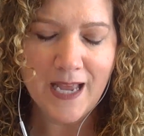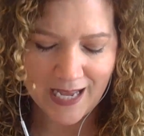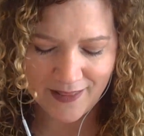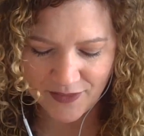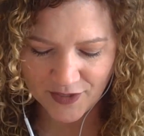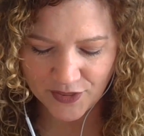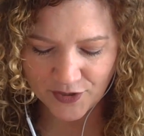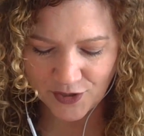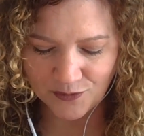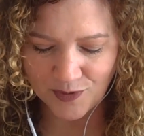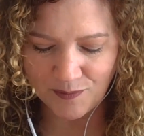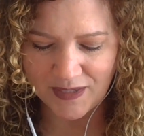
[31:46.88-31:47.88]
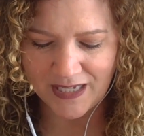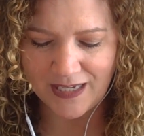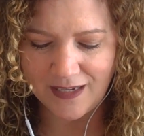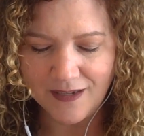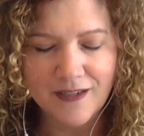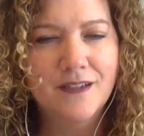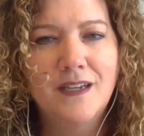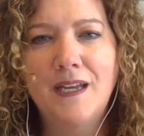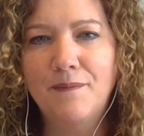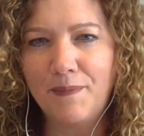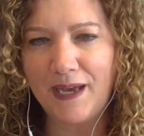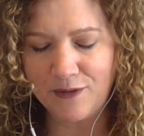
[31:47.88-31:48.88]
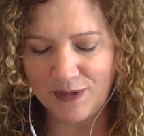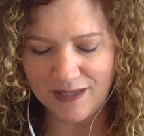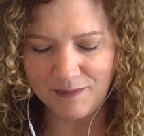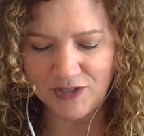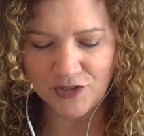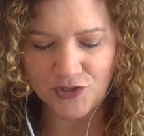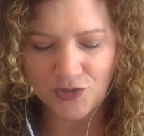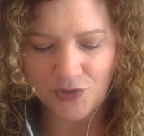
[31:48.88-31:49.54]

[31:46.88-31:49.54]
And then the third would be, and by the way, let me just